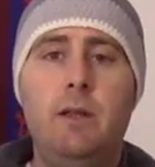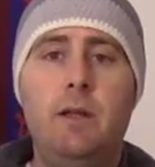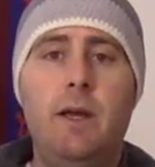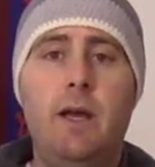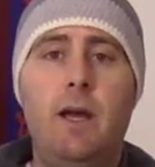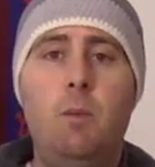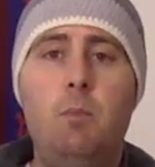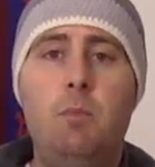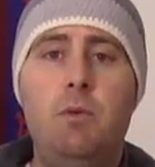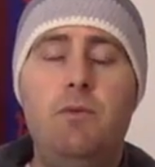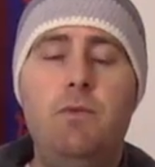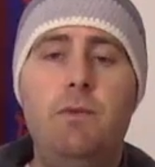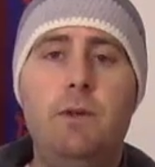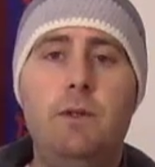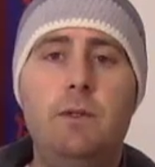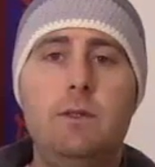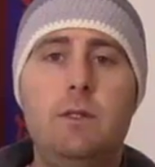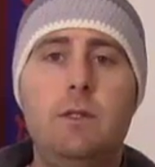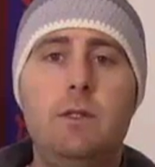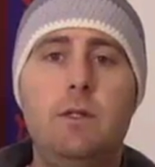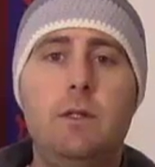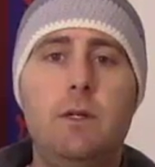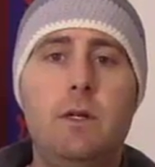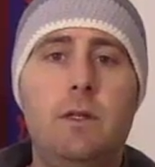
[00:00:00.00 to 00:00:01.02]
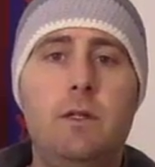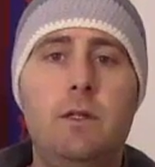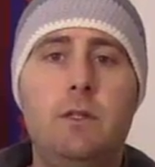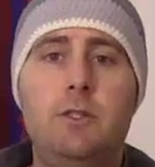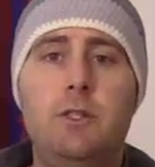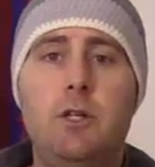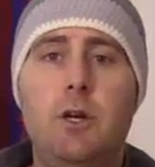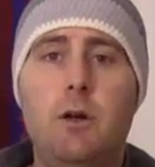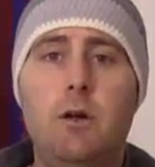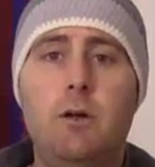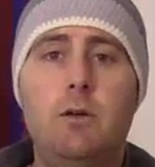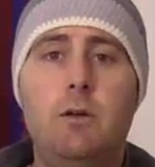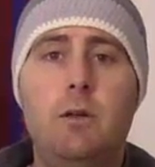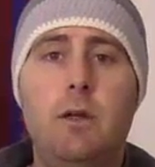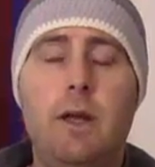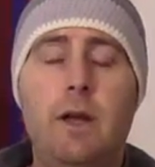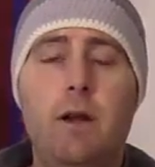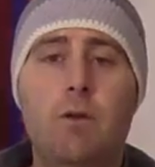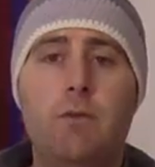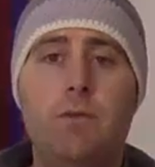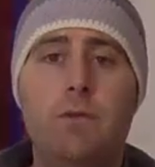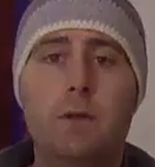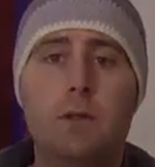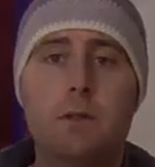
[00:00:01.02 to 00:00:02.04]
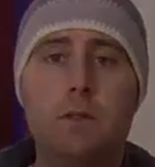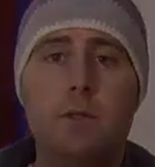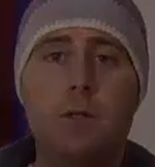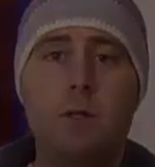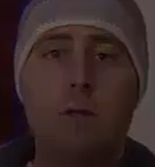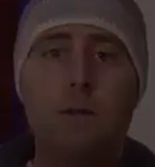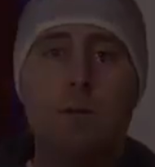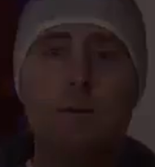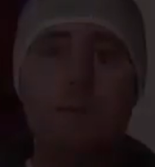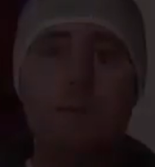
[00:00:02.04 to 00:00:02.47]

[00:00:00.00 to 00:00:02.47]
the HEPA filter and the charcoal air filter.